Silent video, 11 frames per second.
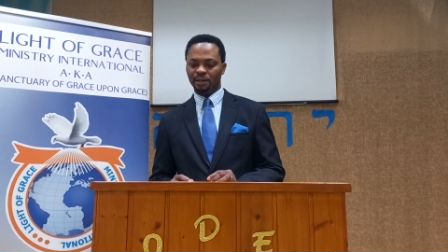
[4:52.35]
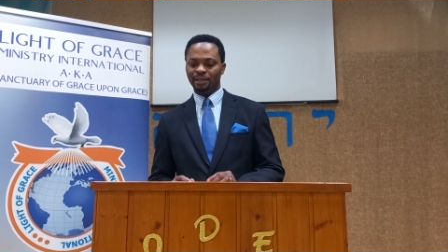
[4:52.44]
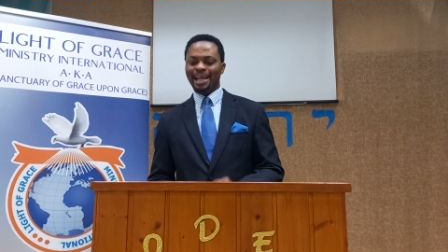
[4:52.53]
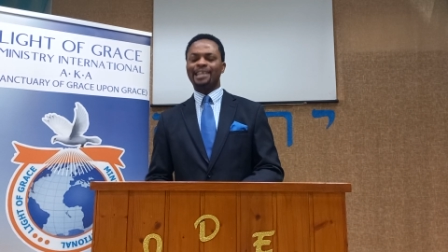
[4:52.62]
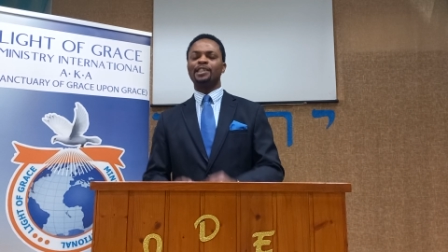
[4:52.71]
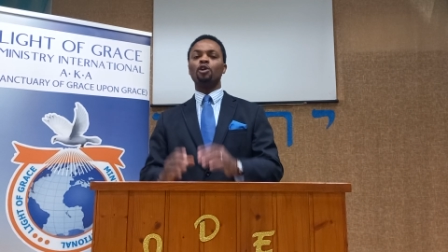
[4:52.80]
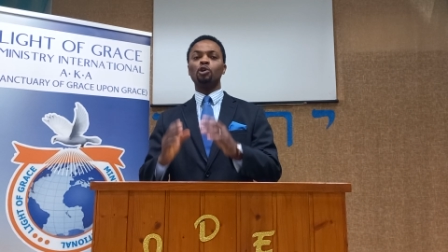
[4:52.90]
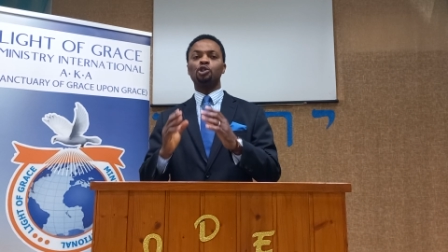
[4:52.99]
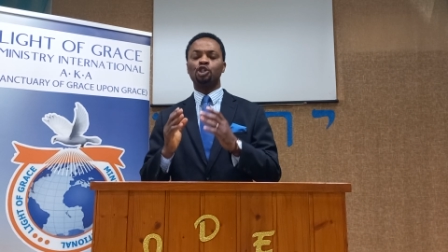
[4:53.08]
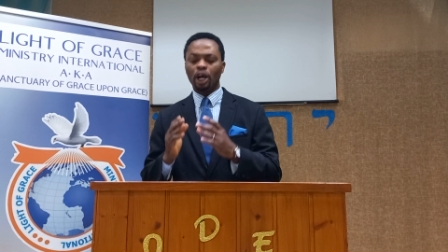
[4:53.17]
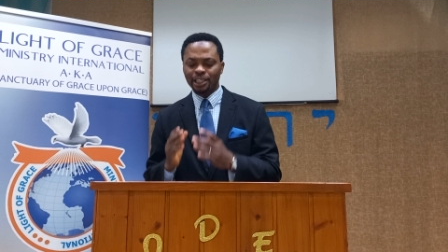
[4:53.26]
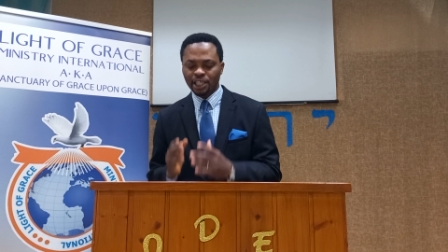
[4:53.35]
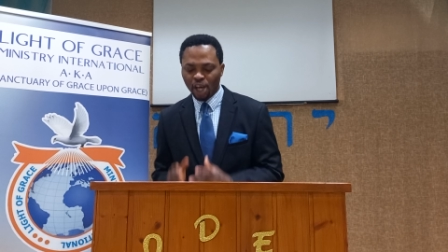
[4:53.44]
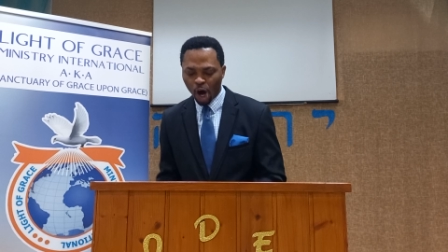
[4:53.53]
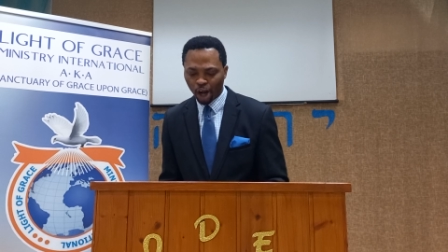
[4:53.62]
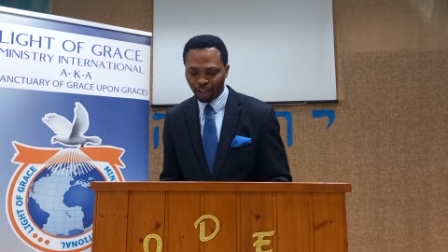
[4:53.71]
There's no
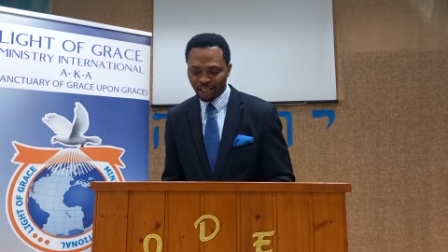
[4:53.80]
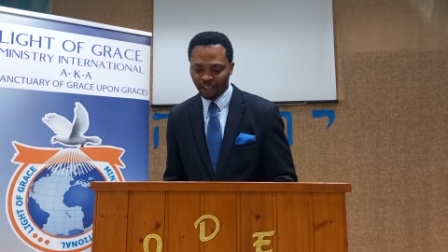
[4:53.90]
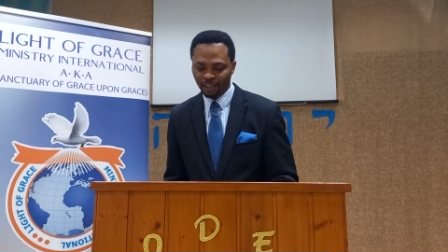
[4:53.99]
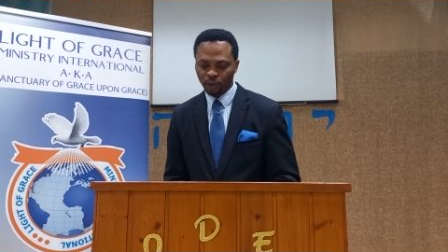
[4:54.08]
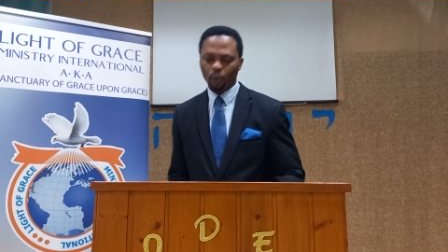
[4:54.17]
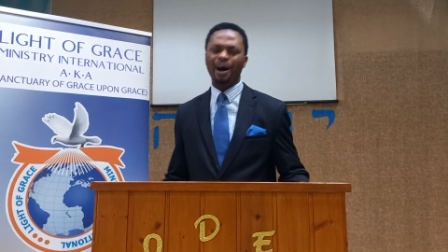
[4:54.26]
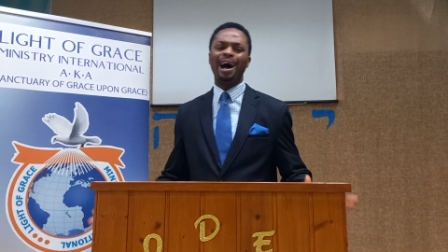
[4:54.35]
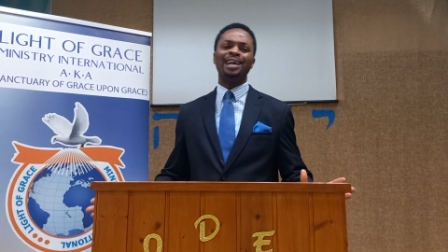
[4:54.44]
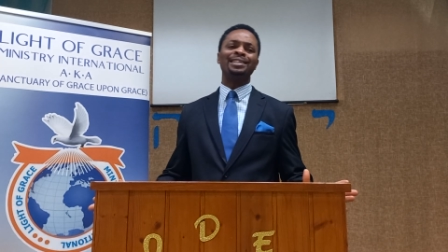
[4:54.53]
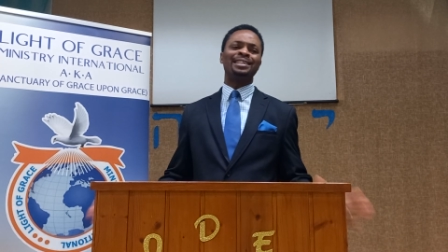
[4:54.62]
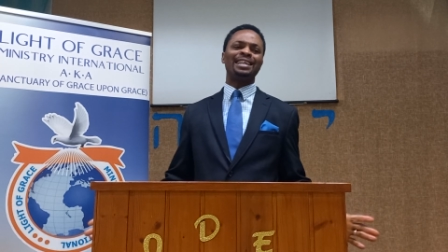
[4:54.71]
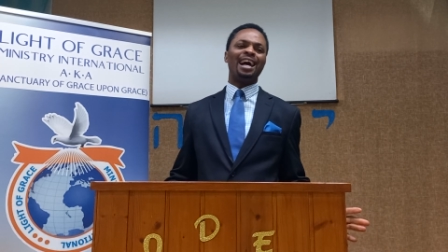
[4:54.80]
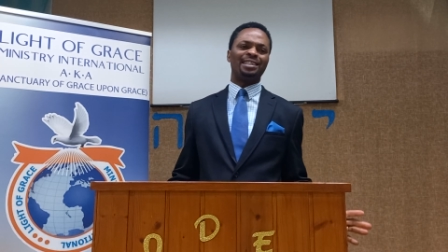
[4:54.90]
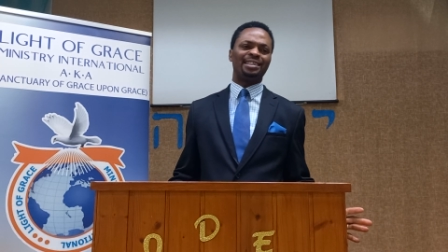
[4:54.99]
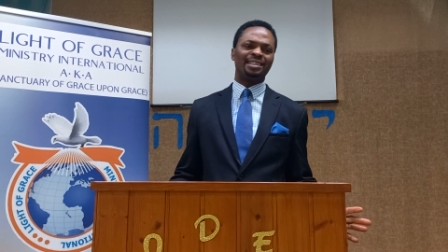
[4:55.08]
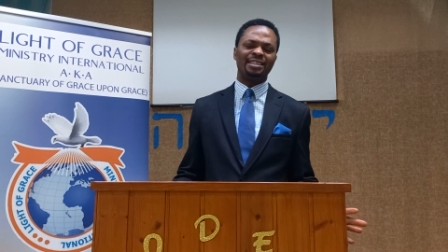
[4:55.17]
shortcut to
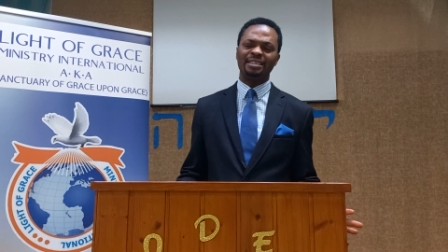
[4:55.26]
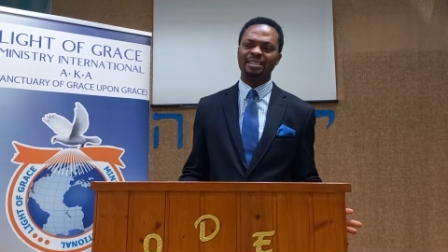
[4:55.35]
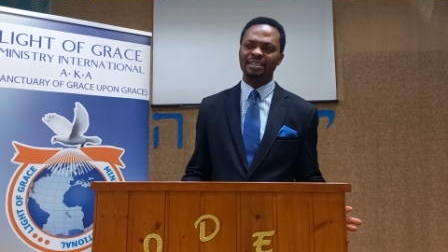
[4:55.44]
answers.